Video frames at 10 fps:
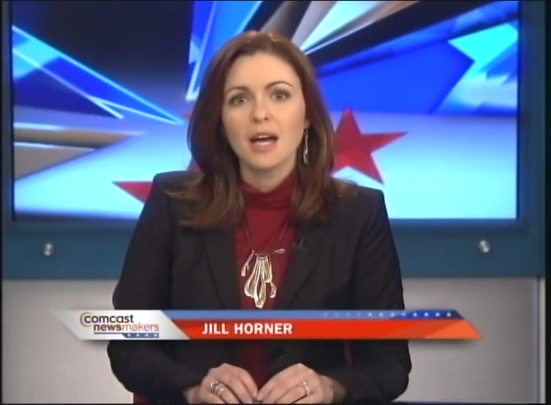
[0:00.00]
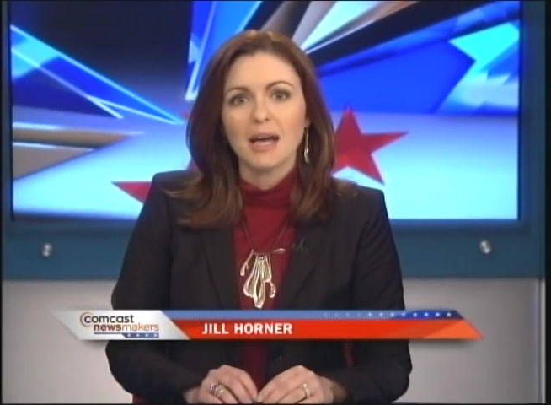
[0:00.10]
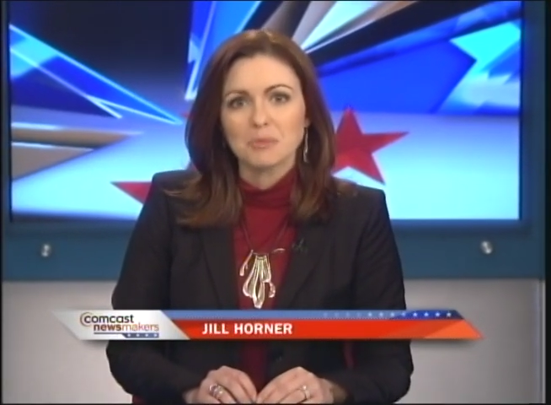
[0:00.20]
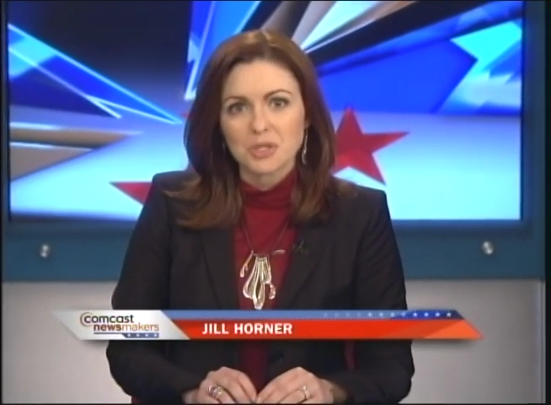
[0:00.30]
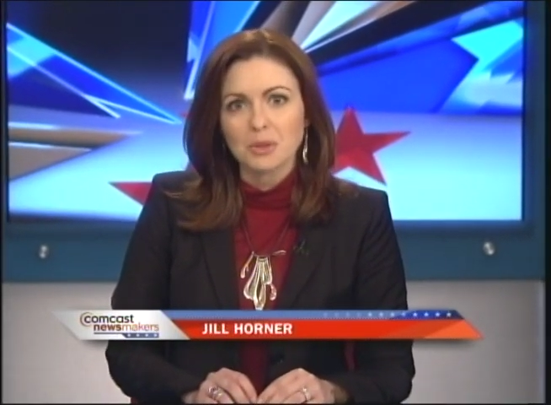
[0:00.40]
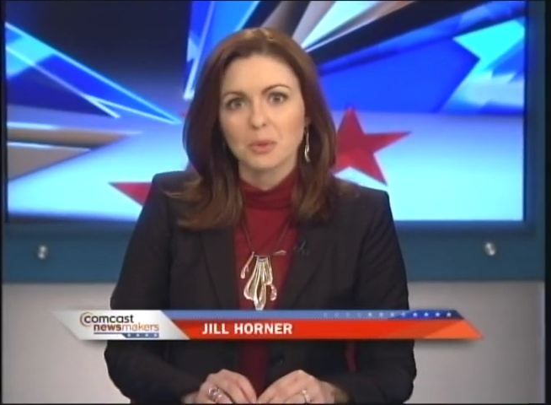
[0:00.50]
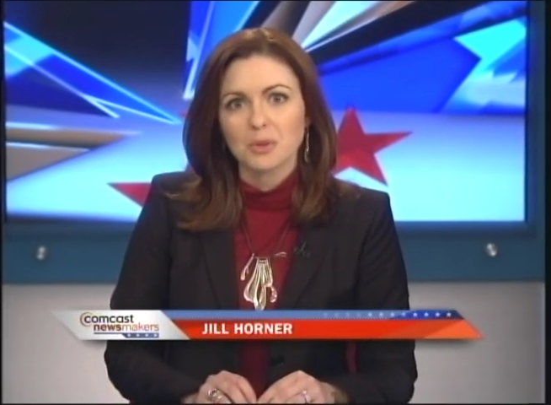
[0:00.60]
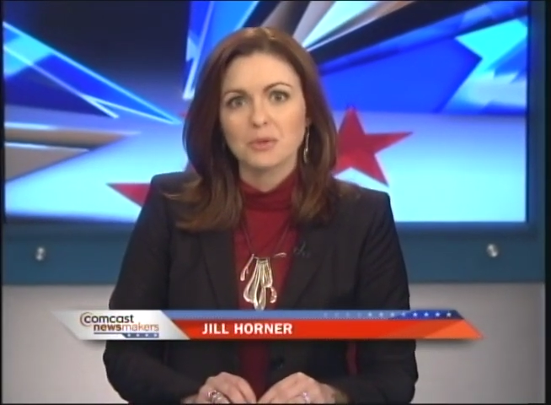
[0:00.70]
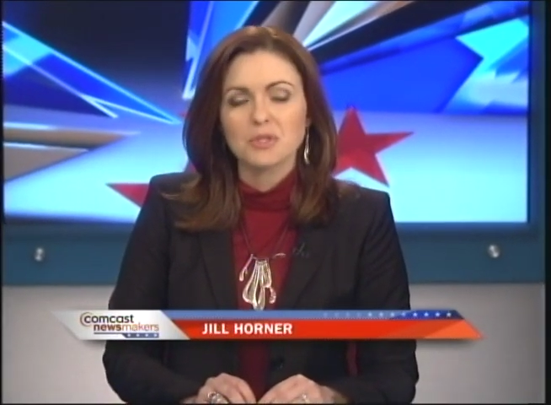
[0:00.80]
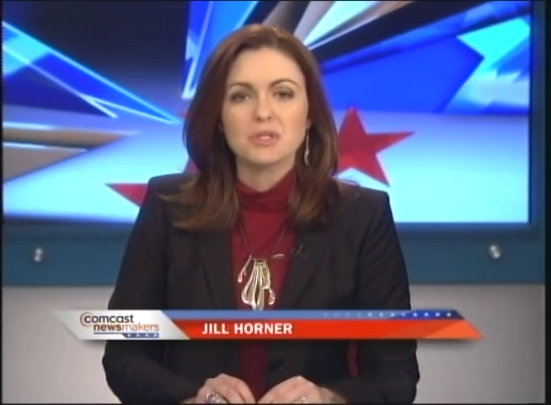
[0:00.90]
I'm Jill
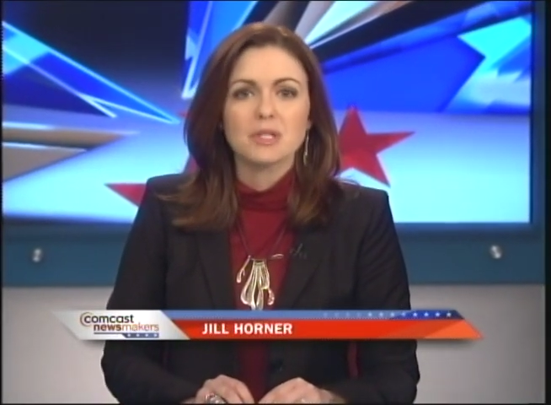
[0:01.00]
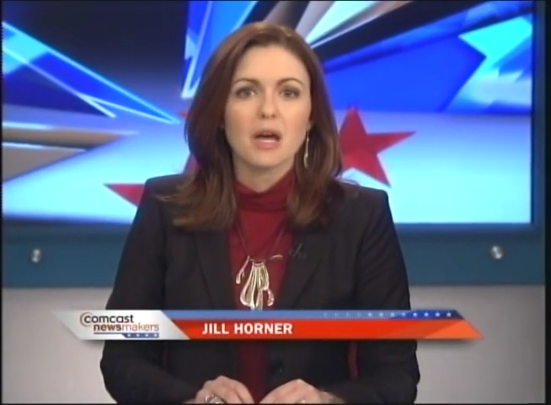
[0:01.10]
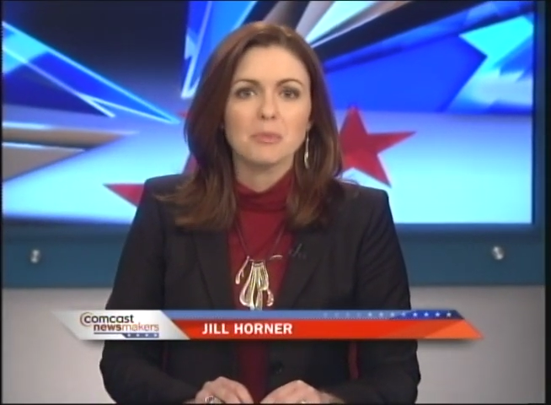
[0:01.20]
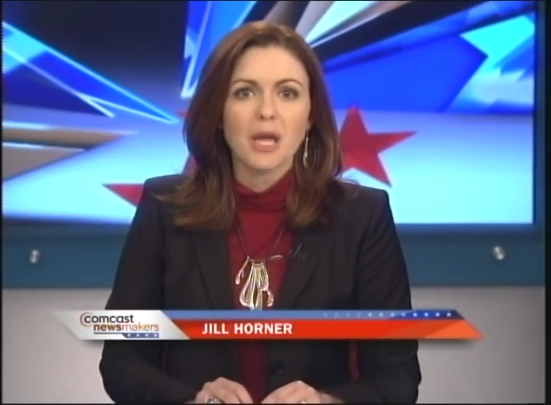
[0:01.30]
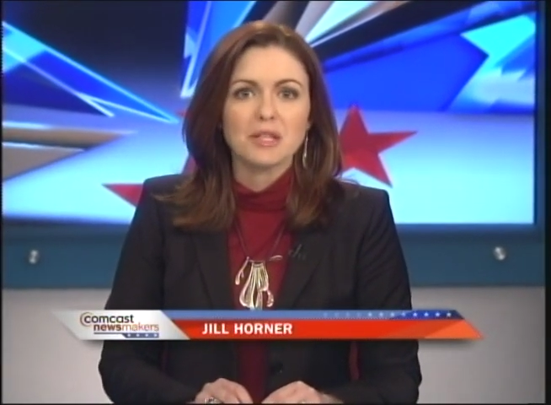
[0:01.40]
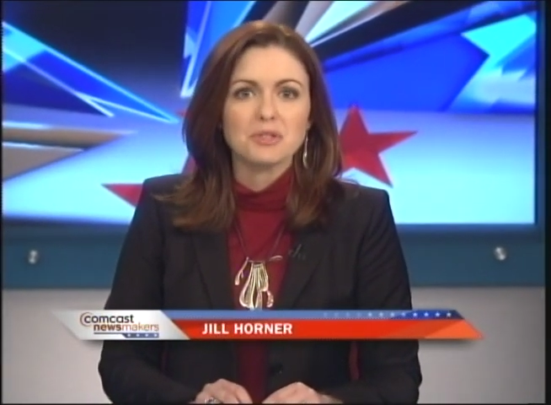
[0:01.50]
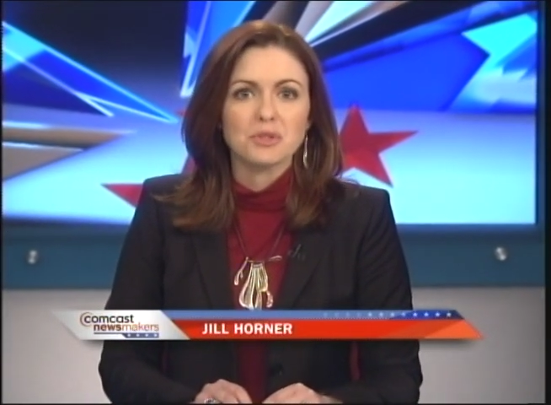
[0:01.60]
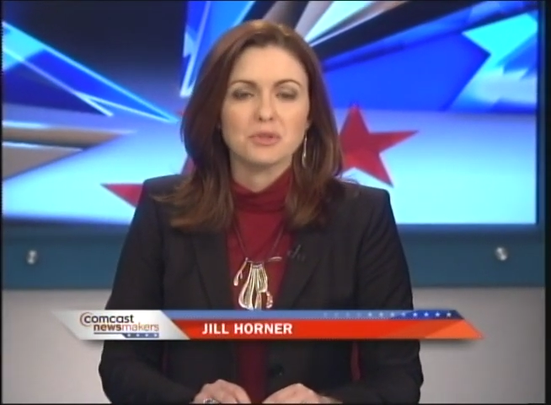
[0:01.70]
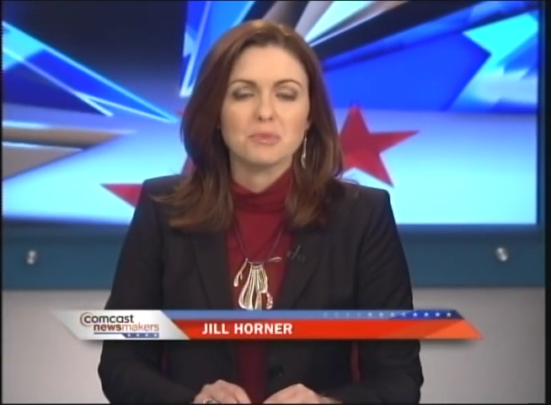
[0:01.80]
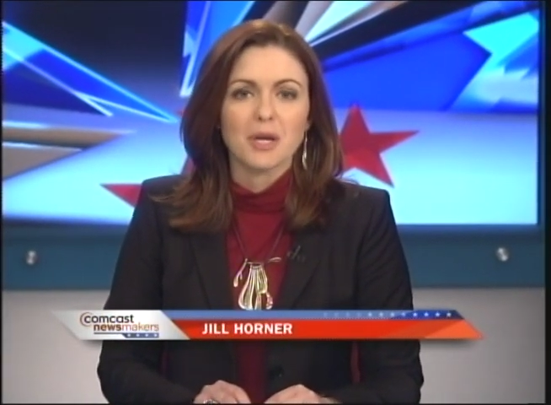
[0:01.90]
Horner. This is Comcast
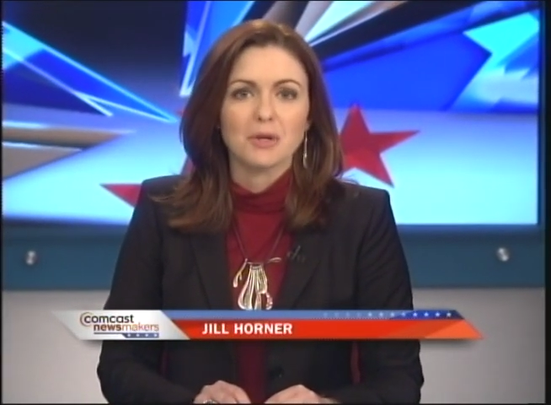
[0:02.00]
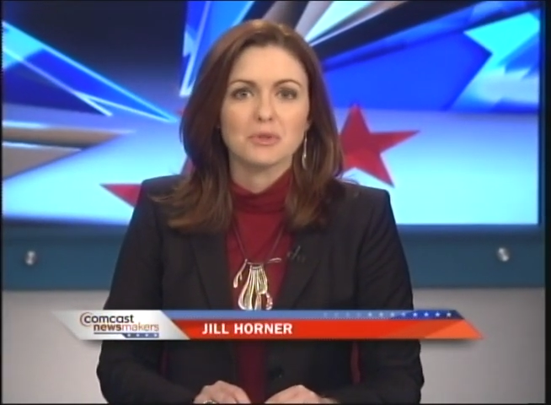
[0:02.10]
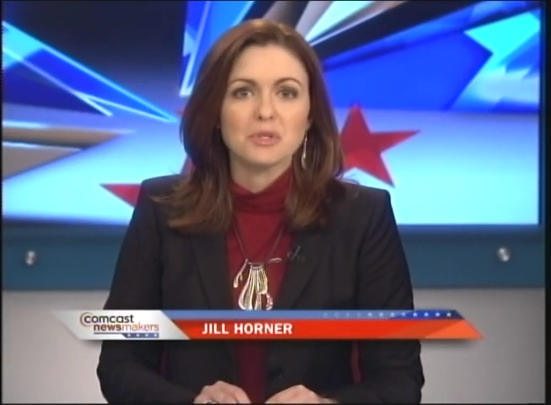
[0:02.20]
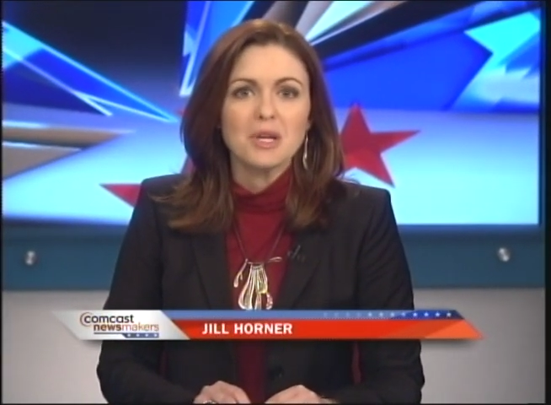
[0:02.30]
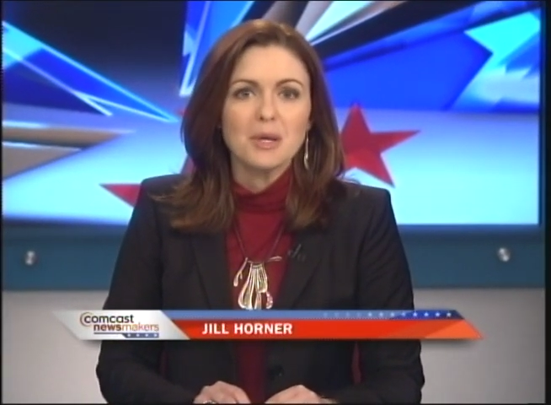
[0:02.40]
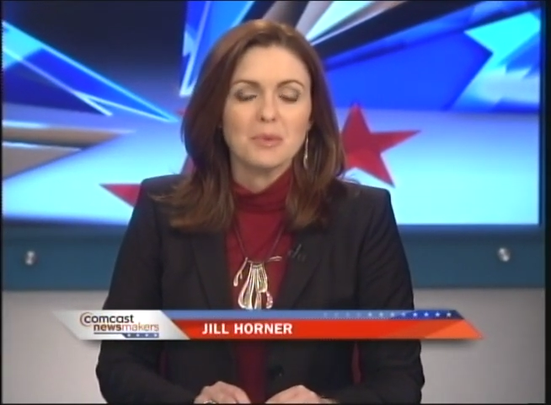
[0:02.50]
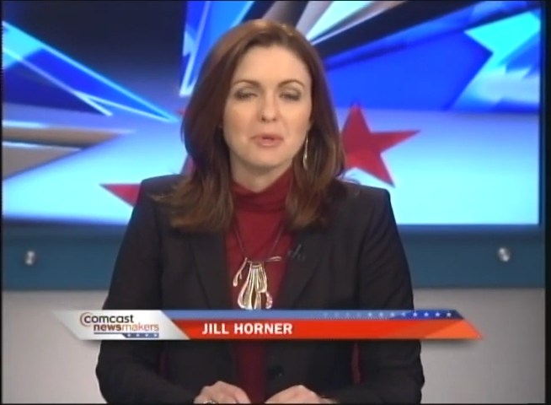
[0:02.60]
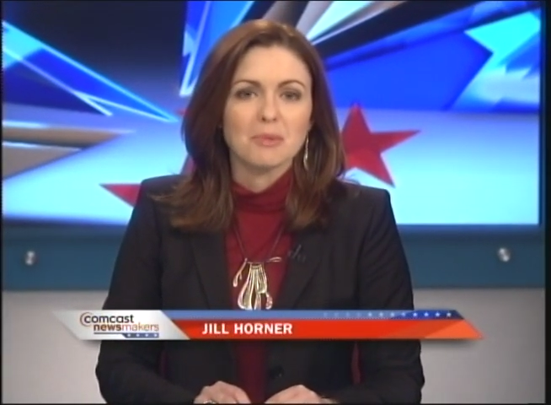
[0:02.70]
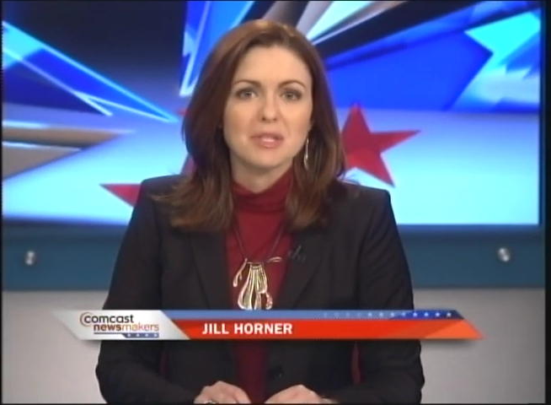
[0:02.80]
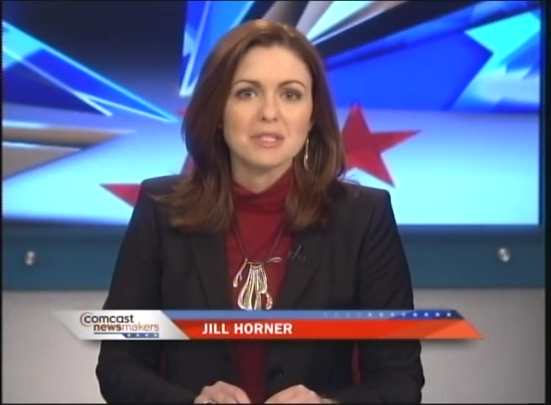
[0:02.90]
Newsmakers.
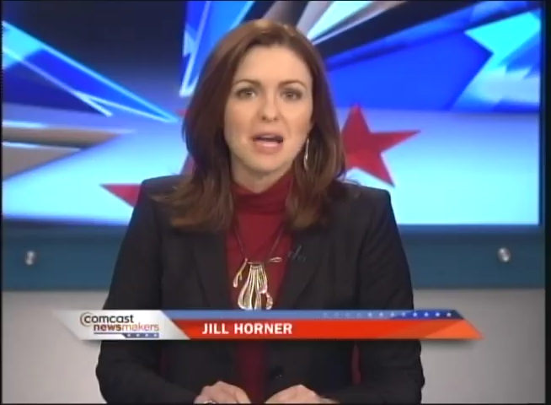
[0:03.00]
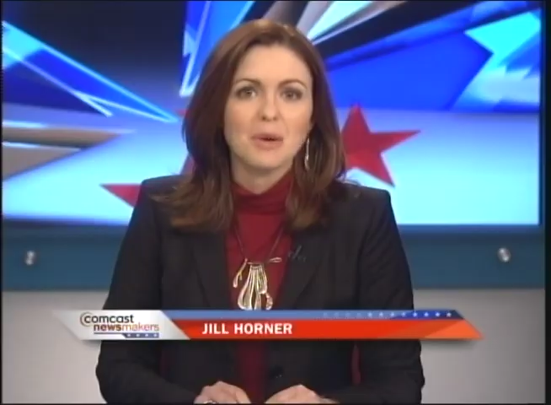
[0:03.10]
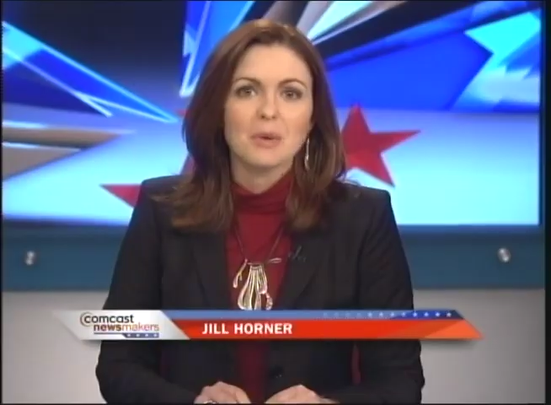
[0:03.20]
With me this hour